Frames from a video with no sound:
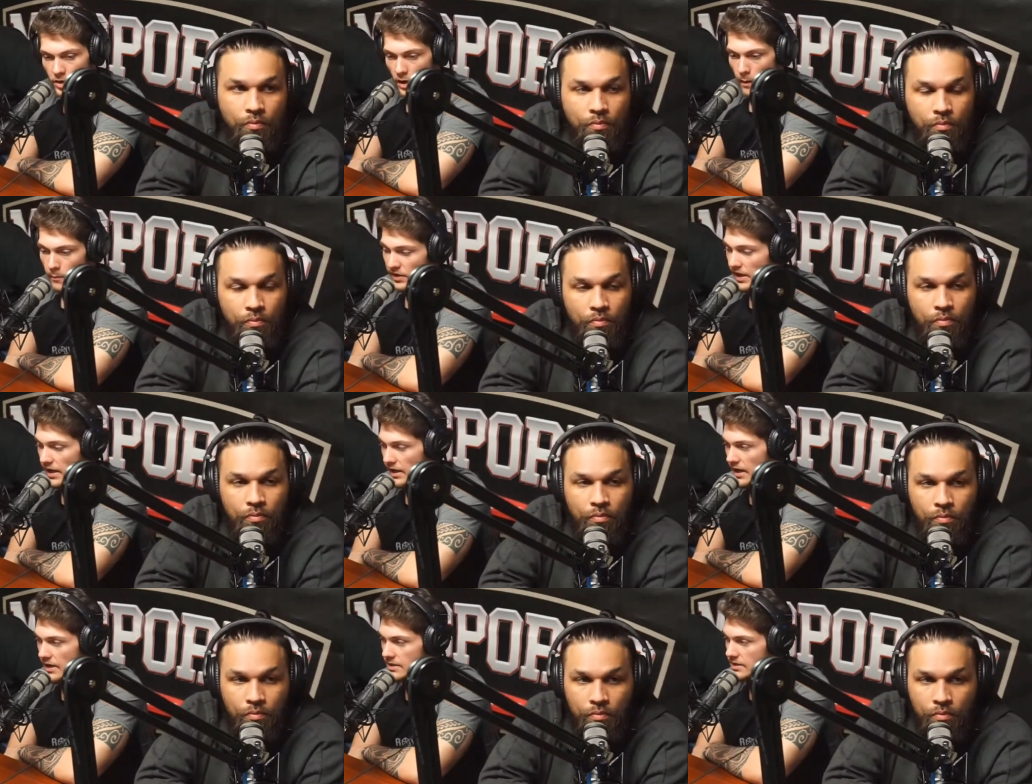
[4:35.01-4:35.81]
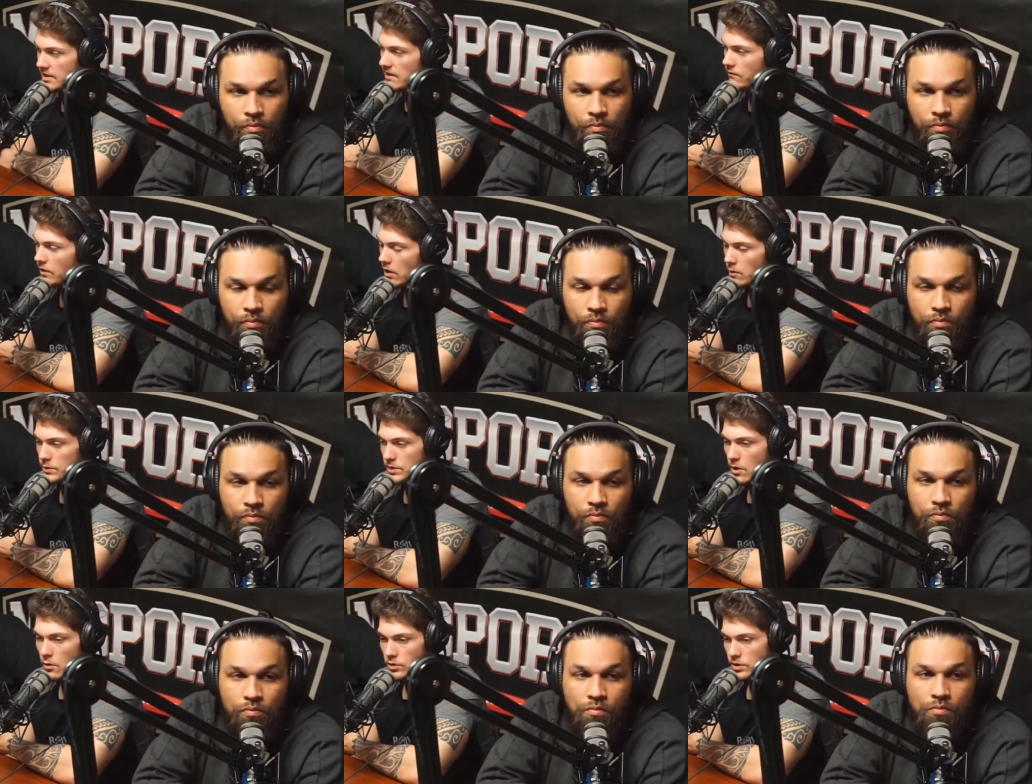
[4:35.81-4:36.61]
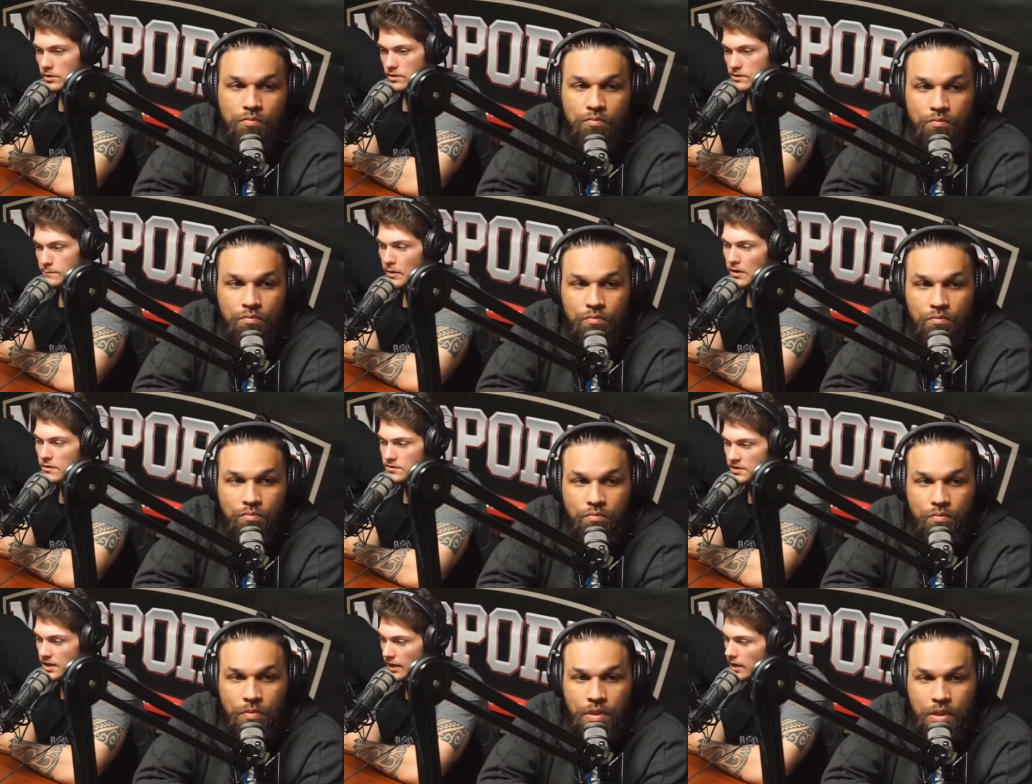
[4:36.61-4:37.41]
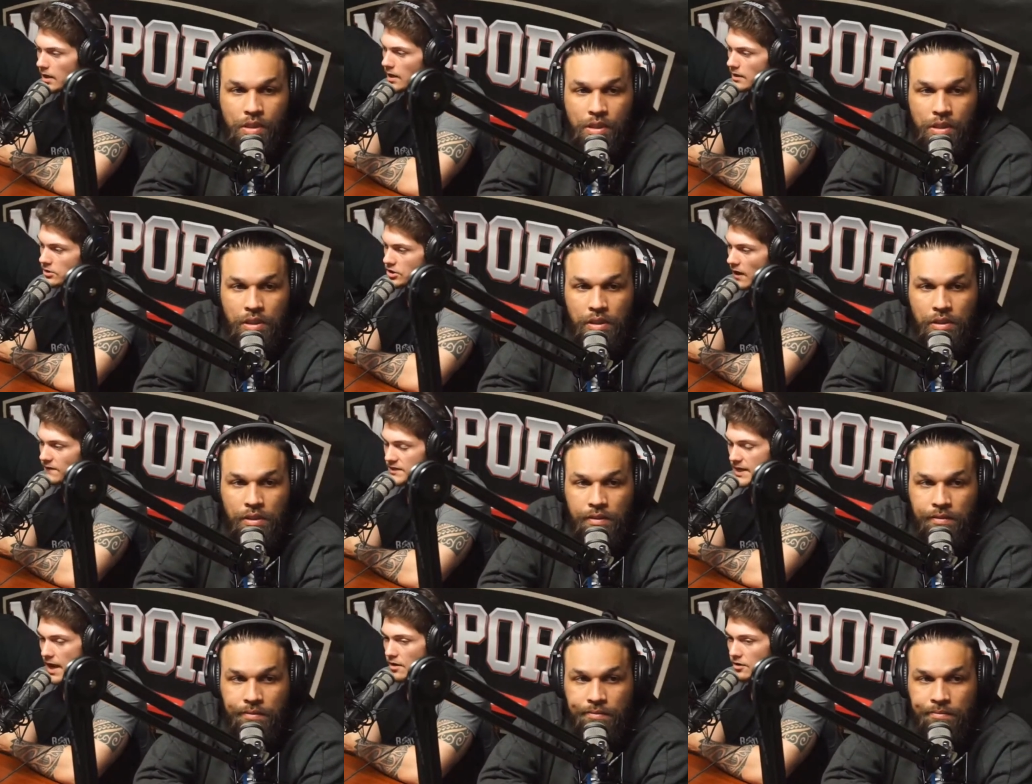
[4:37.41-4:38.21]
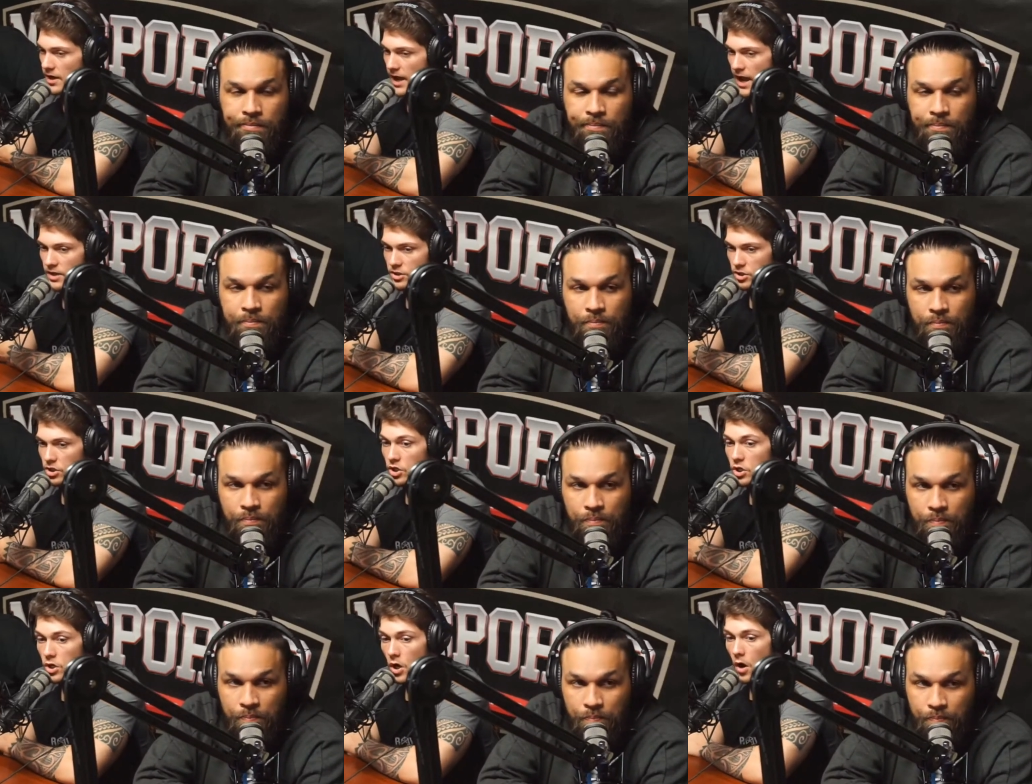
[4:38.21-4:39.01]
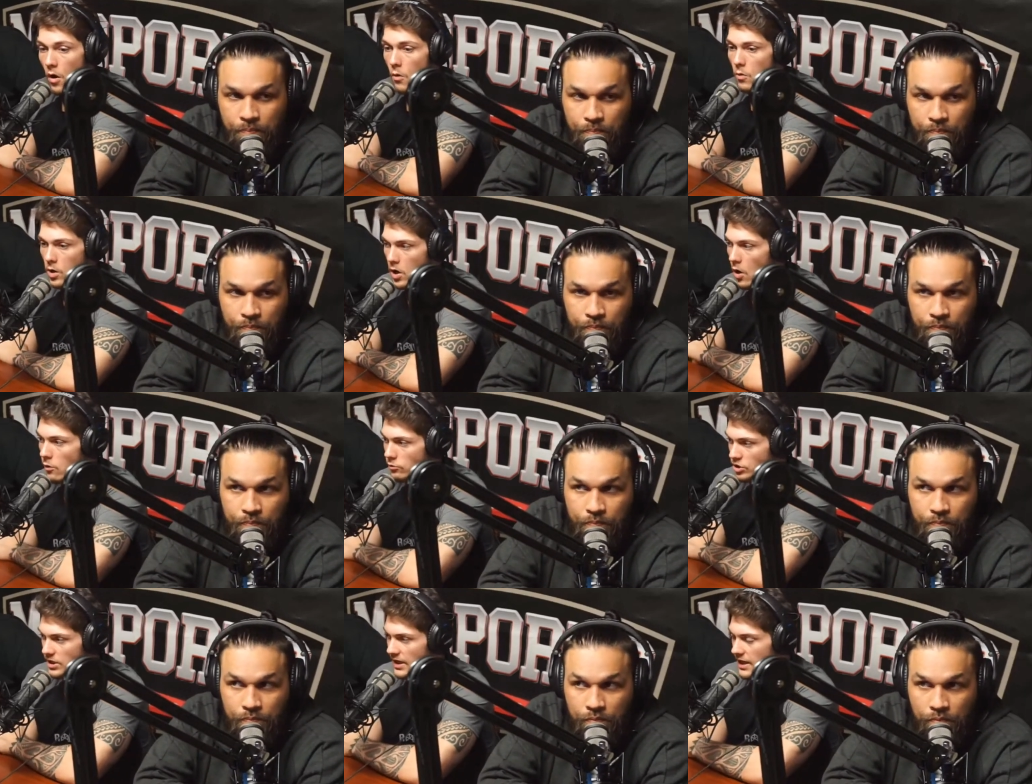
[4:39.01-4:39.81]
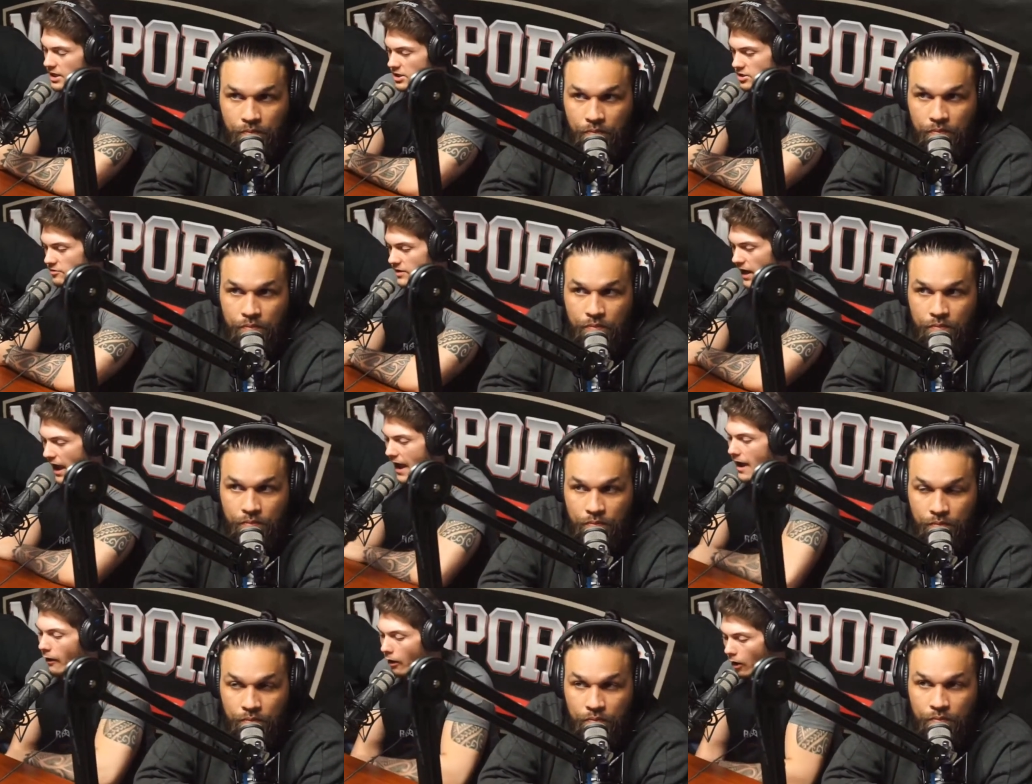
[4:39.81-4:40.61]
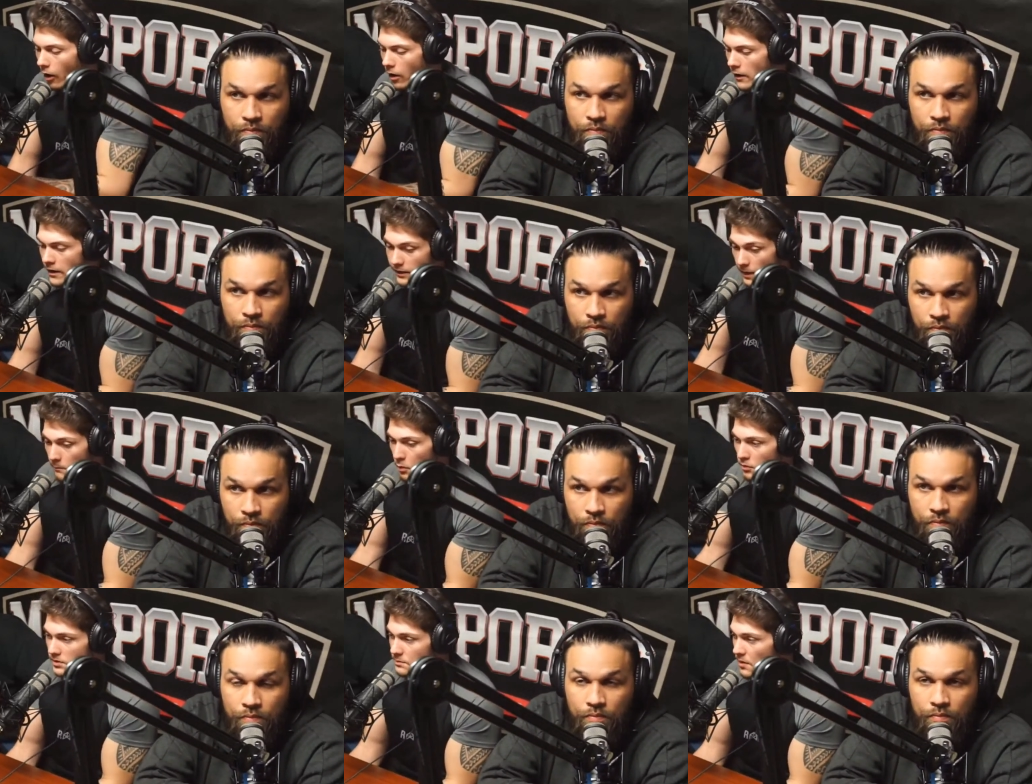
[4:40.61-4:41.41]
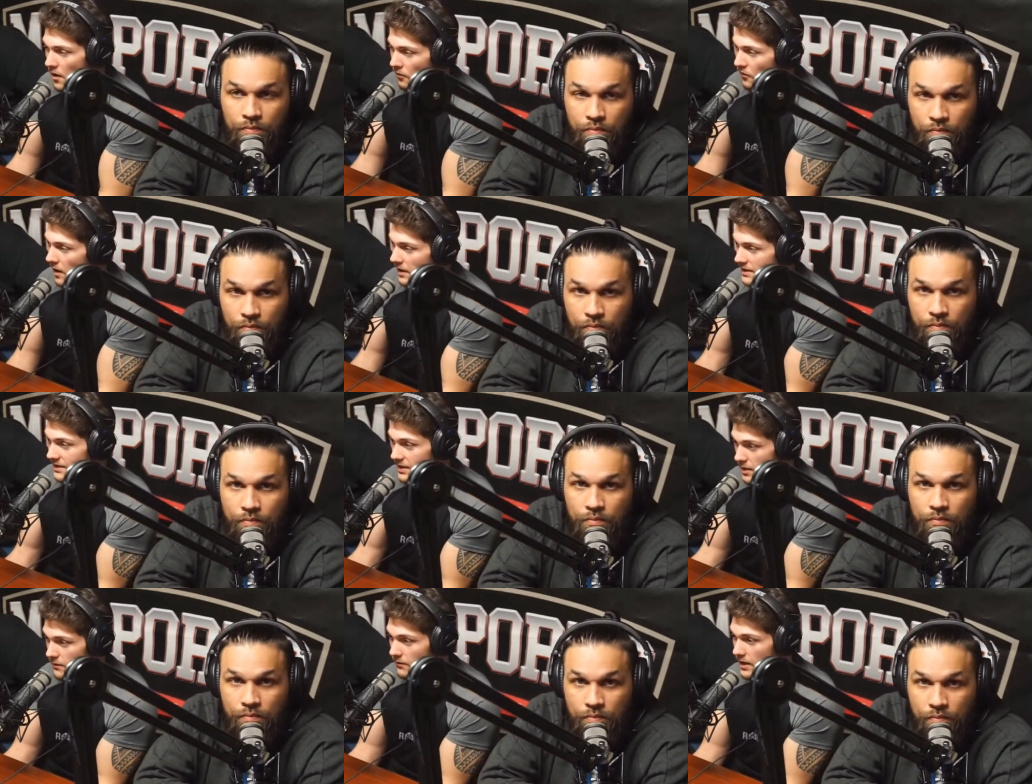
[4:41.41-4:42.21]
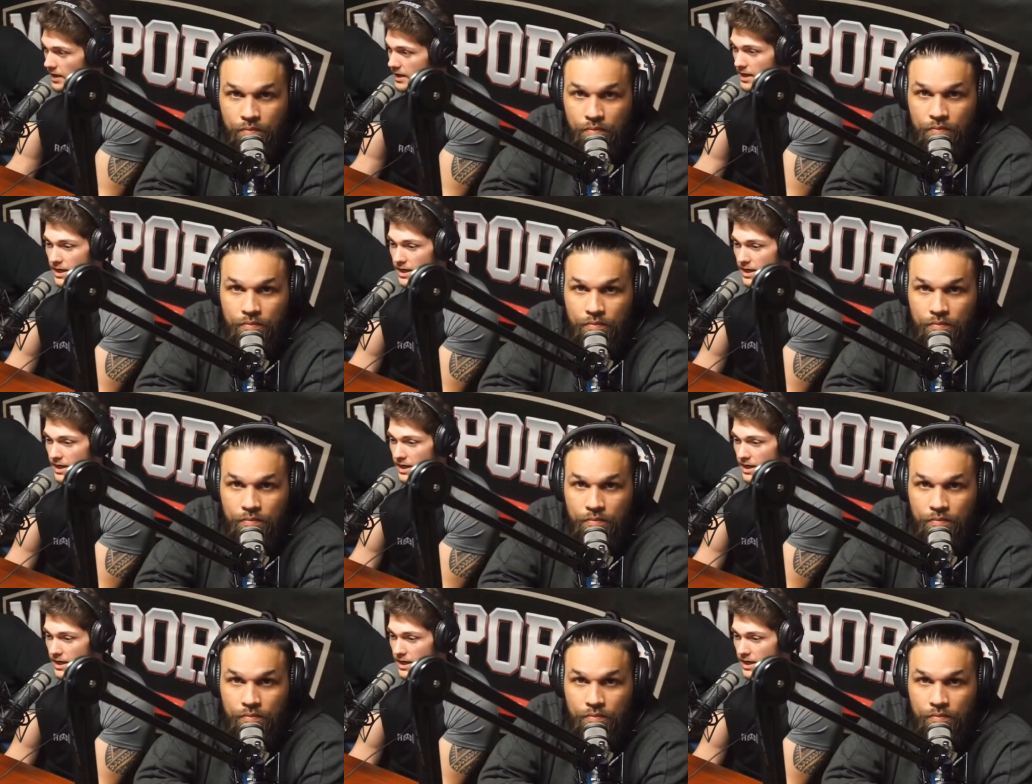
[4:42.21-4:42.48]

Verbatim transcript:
Speaker 1: But then again, Steve Kerr was coaching the Spurs. Like Jeff Saturday has no coaching history at all. They pulled him off fucking TV.